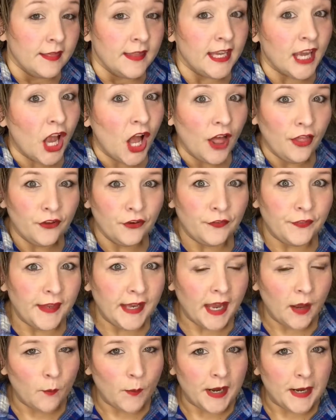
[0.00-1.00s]
The other
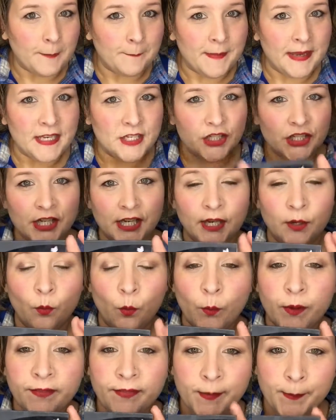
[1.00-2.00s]
thing I want to
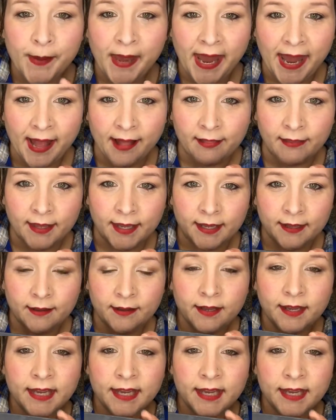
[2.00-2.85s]
mention with the palette